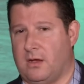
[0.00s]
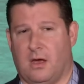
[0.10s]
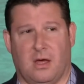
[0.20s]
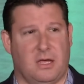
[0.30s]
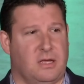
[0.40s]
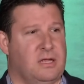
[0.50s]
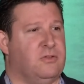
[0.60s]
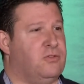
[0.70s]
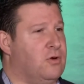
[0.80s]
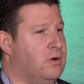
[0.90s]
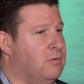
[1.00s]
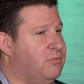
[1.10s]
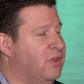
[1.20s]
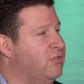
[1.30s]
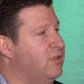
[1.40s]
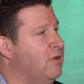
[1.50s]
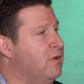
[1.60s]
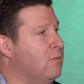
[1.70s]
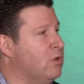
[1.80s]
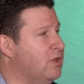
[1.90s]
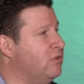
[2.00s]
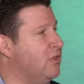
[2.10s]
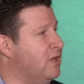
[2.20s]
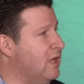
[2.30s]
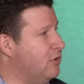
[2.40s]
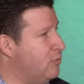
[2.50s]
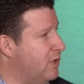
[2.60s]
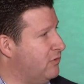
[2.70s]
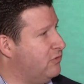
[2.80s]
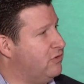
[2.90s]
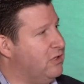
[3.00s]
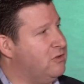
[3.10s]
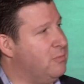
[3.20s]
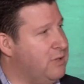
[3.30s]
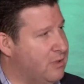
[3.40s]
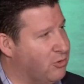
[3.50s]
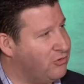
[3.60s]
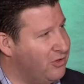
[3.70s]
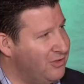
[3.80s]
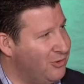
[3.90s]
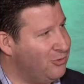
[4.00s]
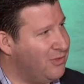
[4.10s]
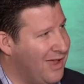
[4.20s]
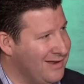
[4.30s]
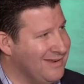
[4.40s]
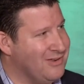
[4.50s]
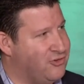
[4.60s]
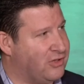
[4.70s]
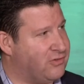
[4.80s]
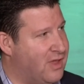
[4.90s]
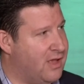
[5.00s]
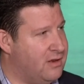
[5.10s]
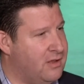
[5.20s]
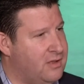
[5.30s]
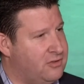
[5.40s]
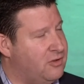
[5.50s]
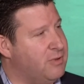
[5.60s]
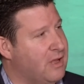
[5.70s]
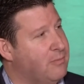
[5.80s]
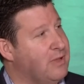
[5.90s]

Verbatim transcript: uh, is there sensitivity in releasing the data to an agency to be able to use that and ingest that to be,